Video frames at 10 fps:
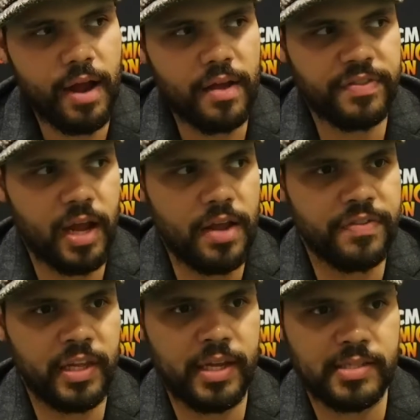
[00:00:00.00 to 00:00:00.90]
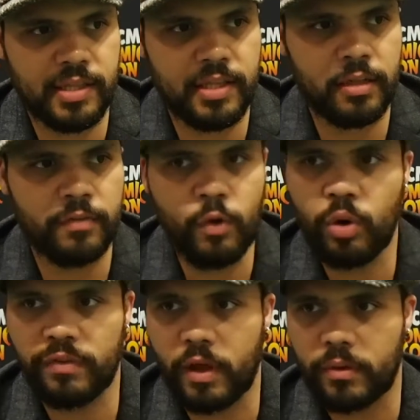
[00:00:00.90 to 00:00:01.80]
I think it's a little of
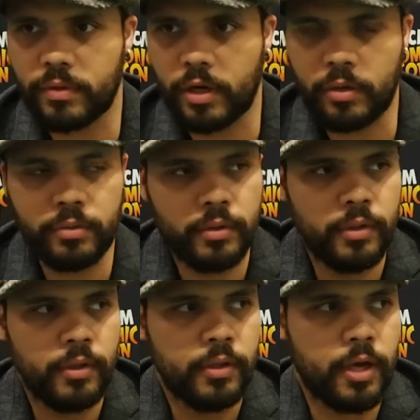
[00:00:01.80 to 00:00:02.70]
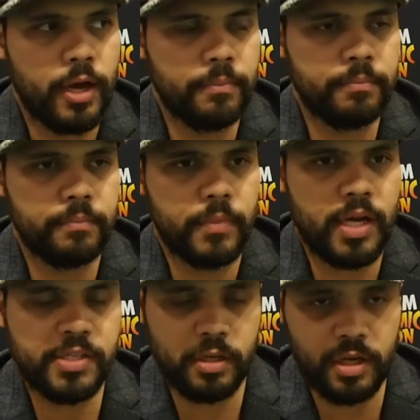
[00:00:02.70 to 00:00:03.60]
all of that.
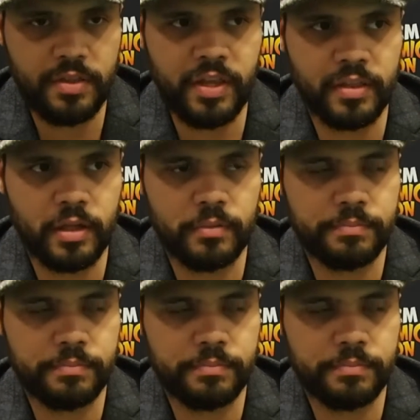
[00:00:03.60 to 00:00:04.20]
I certainly think that